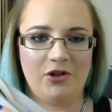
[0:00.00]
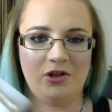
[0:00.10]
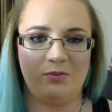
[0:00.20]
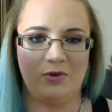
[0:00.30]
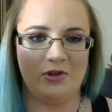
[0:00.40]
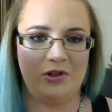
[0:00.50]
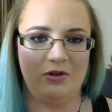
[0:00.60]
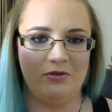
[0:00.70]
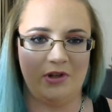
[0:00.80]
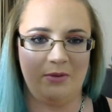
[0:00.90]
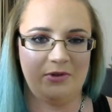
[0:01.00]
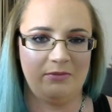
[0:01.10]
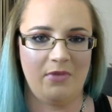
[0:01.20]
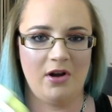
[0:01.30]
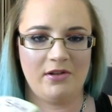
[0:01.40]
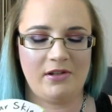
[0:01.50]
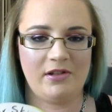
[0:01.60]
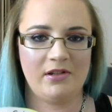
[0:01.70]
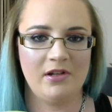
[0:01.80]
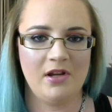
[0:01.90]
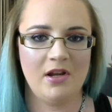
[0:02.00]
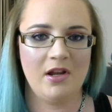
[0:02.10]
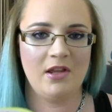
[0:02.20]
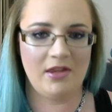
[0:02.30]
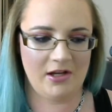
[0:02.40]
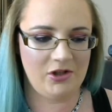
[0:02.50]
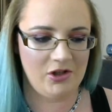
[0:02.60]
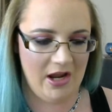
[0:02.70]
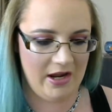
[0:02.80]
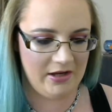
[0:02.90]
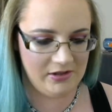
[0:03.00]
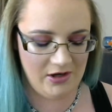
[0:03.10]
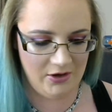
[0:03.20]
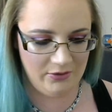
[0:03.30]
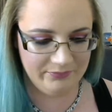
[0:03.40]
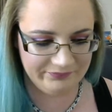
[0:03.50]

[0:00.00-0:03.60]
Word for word: just want to use up some masks this year, so